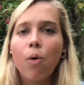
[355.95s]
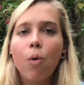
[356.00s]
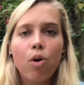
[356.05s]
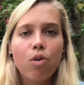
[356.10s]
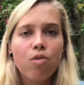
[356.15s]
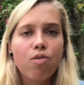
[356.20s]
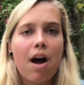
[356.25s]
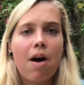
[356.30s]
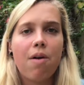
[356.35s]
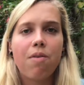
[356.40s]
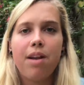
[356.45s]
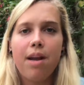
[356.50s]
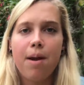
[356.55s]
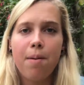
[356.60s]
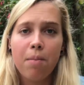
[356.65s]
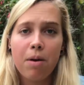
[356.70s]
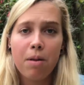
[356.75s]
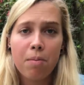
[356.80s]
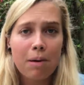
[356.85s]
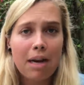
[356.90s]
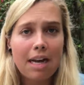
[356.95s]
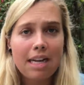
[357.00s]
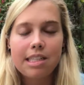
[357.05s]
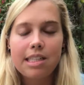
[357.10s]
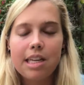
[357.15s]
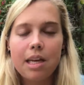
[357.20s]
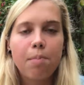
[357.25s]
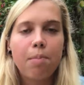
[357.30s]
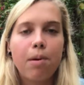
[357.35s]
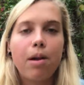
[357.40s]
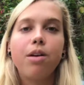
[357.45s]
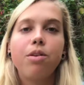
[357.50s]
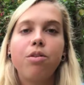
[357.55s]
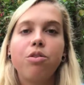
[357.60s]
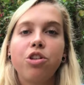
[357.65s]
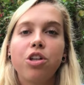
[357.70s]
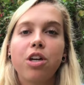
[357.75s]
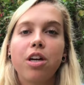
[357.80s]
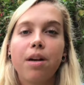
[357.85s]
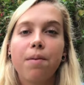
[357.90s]
all around him with plastic
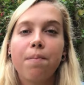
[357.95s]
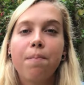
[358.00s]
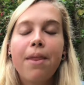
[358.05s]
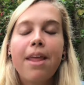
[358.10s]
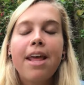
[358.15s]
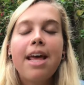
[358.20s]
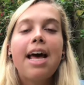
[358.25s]
pollution.